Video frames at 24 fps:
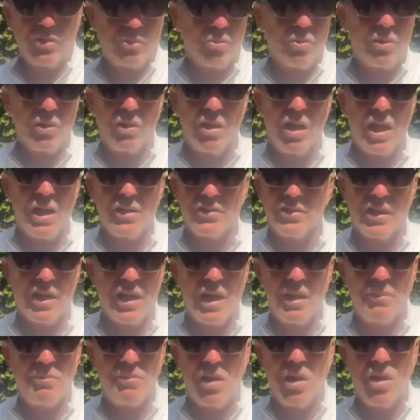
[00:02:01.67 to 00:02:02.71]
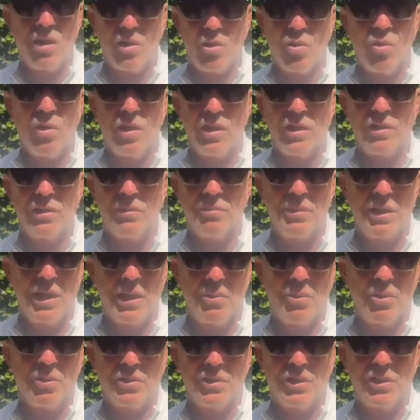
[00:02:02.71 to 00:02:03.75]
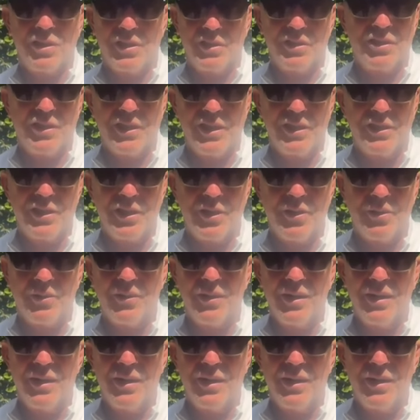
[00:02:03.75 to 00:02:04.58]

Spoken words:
realized that I'm not going to be able to continue